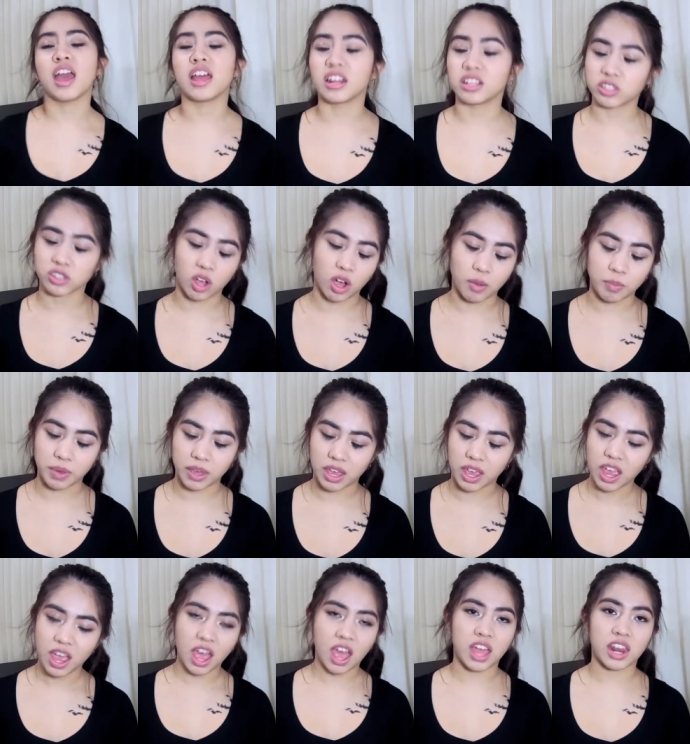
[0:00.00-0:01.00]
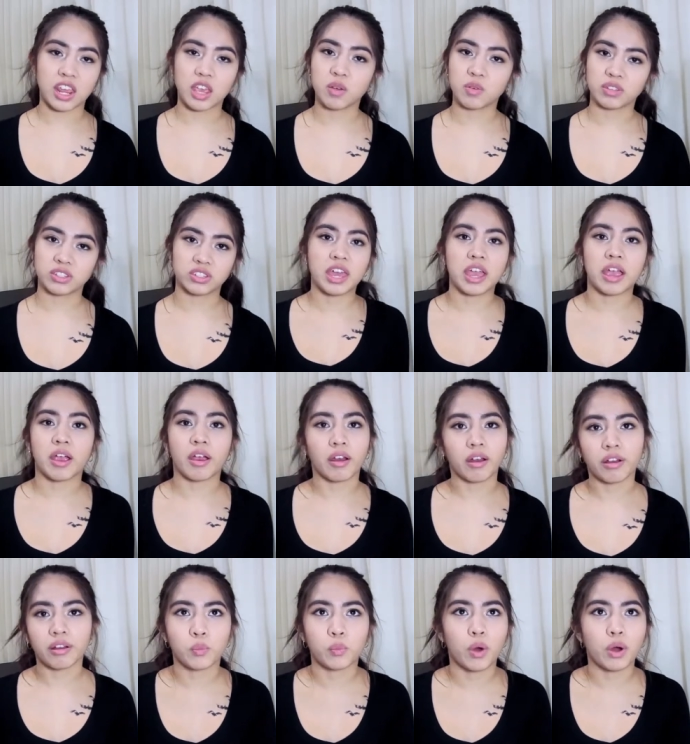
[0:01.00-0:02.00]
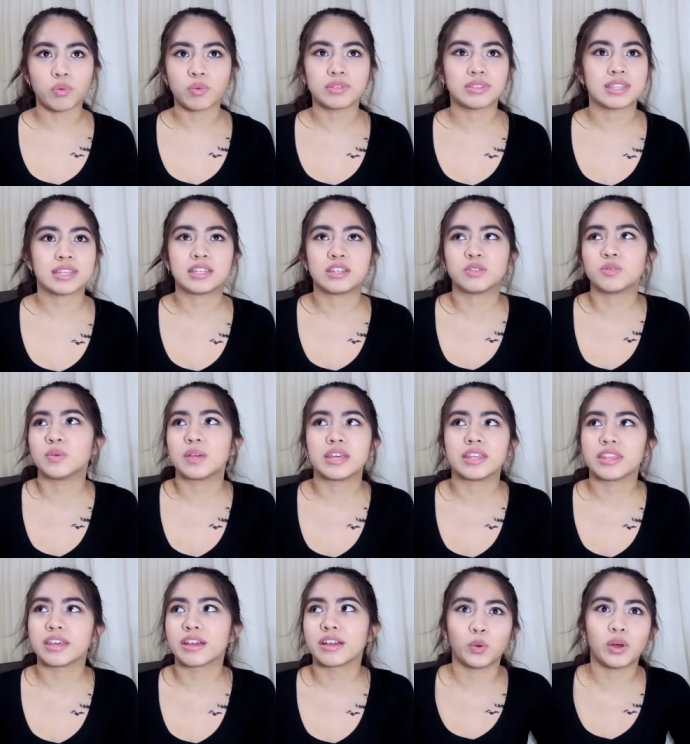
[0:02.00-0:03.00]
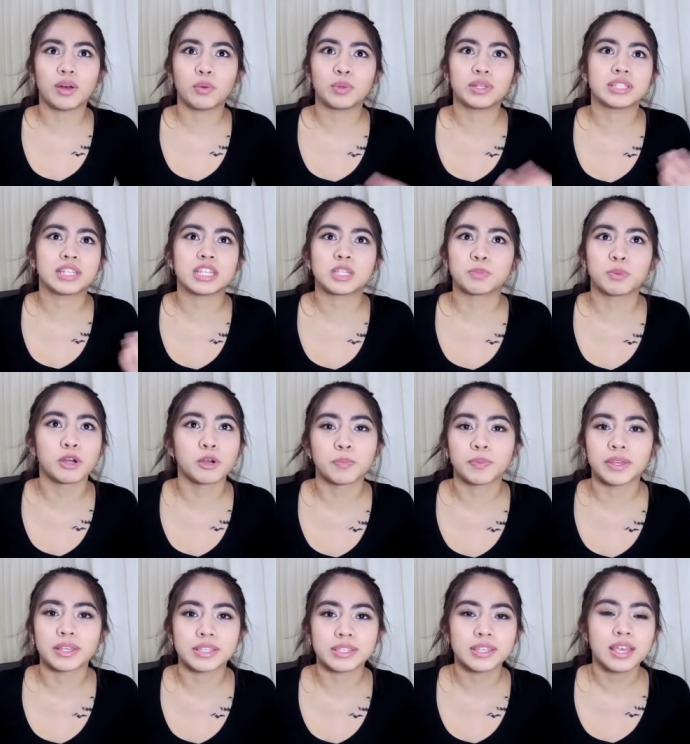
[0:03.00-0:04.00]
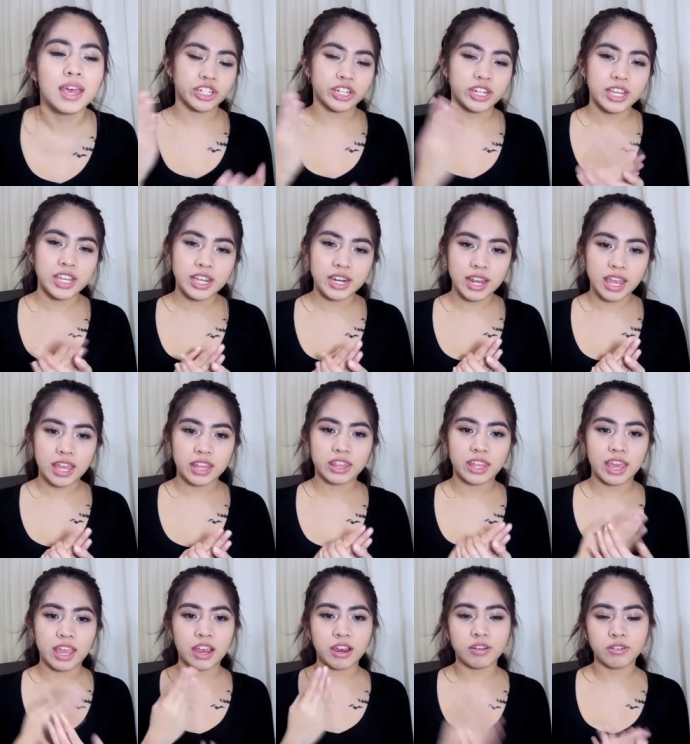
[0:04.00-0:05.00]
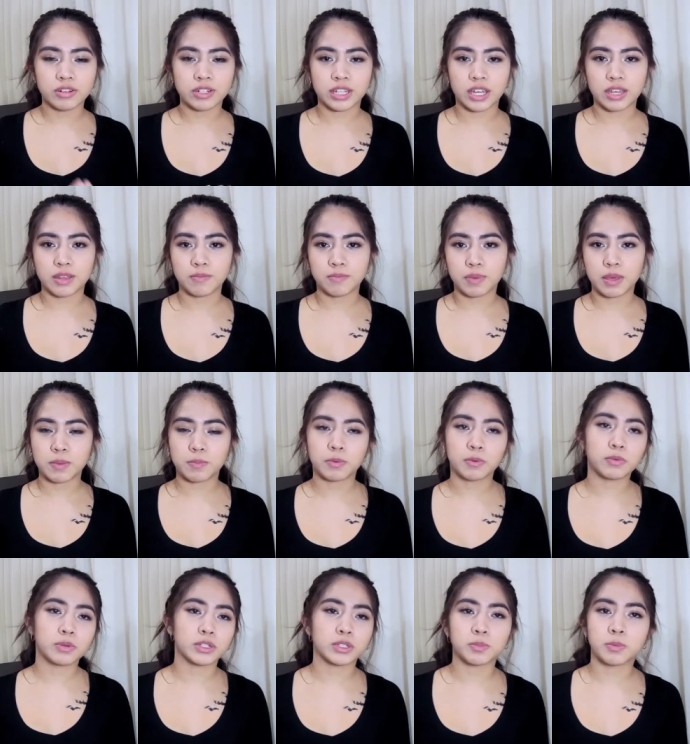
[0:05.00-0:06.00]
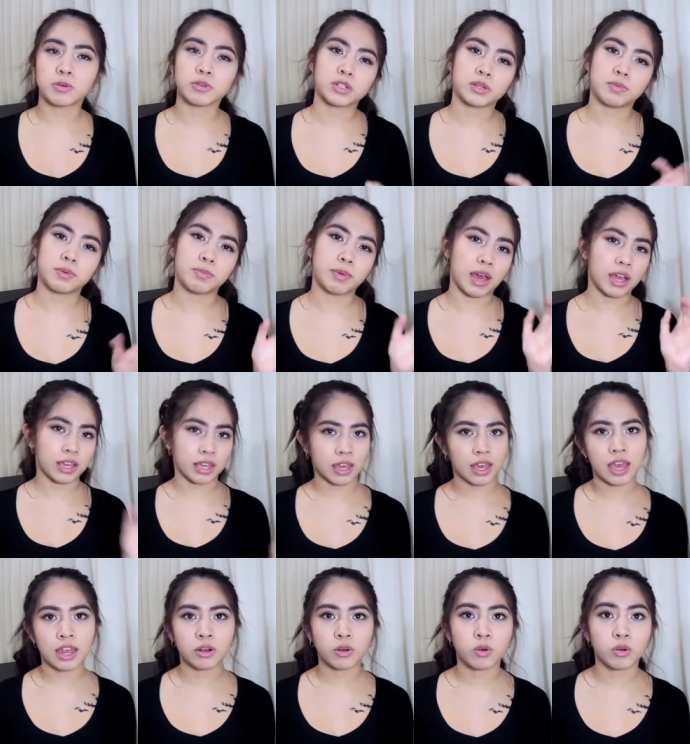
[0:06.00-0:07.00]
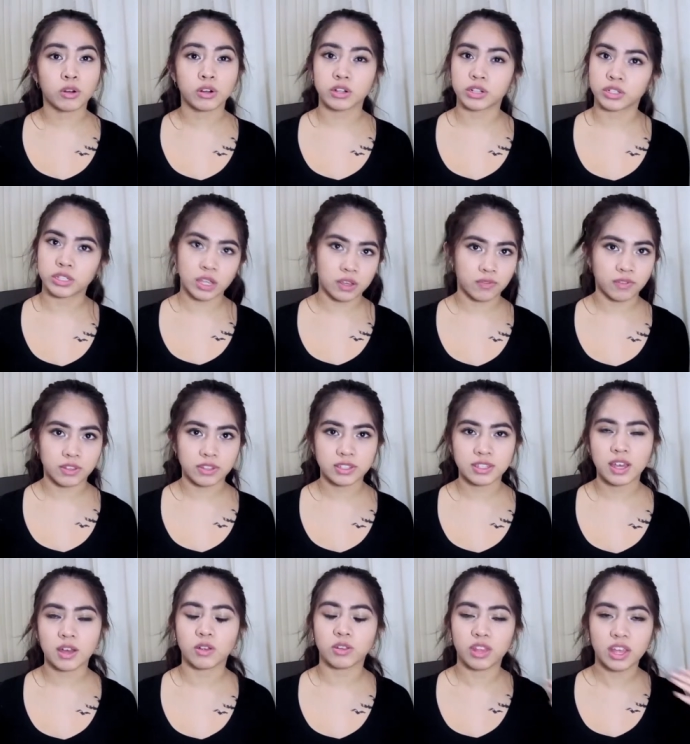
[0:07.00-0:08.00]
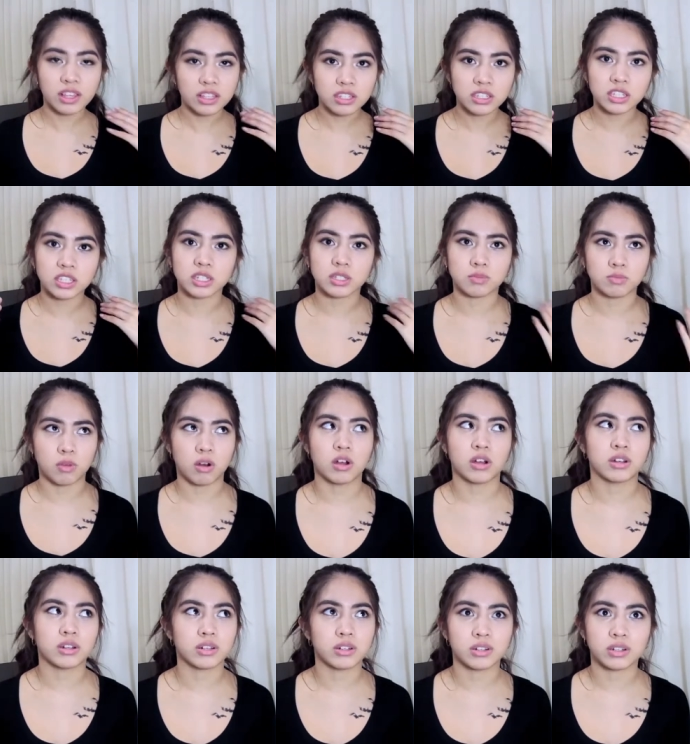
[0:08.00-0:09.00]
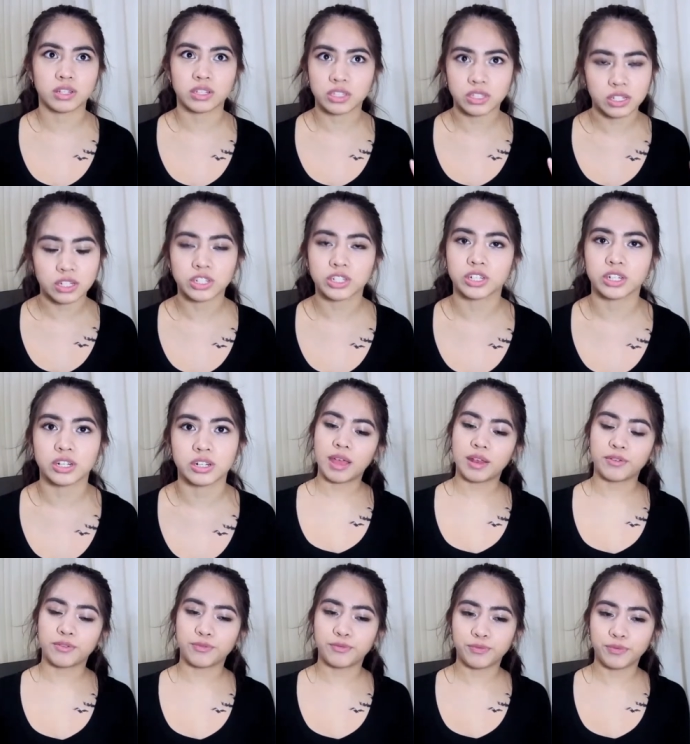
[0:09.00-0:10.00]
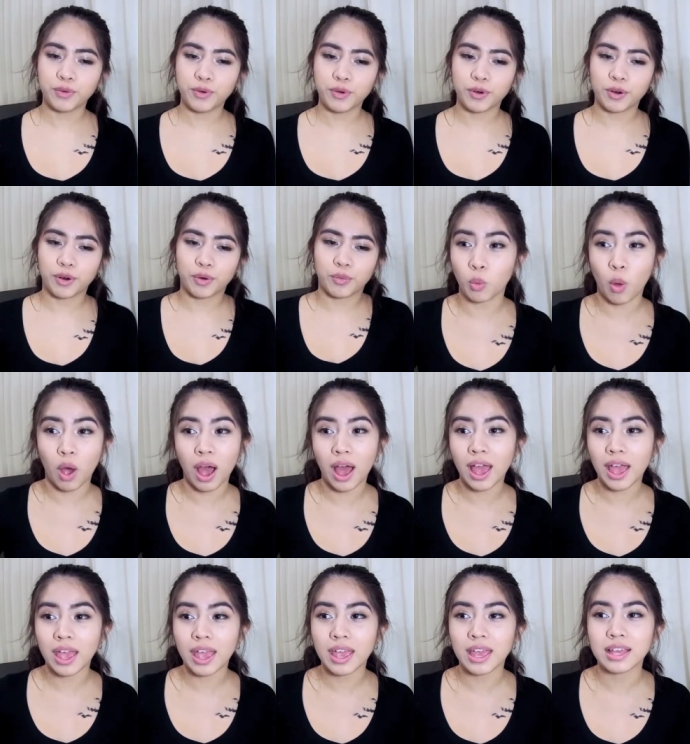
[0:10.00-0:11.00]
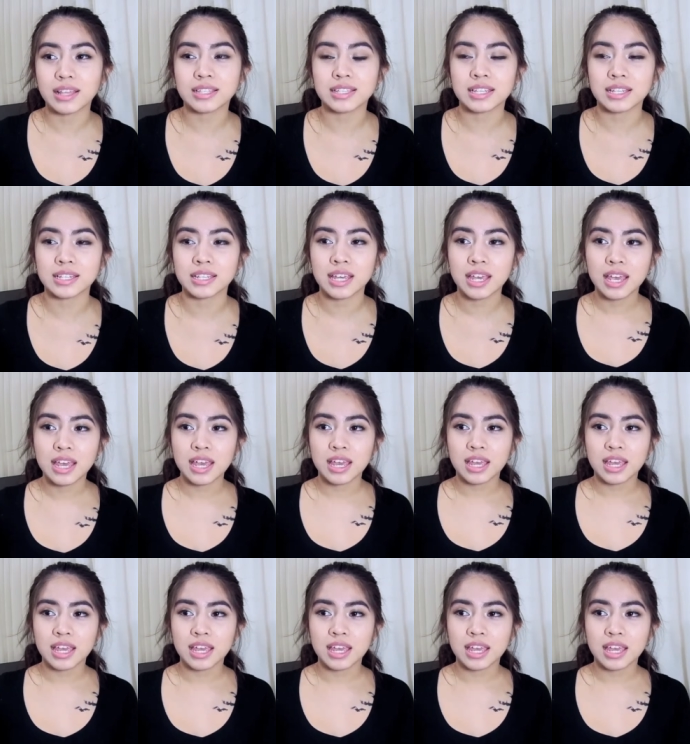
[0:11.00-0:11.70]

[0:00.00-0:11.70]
and a zombie, and he was there. What was he doing there? What was his purpose? Jeanine and the erudite people were supposed to be back at headquarters, safe and sound. That's a smart decision. And Four, why isn't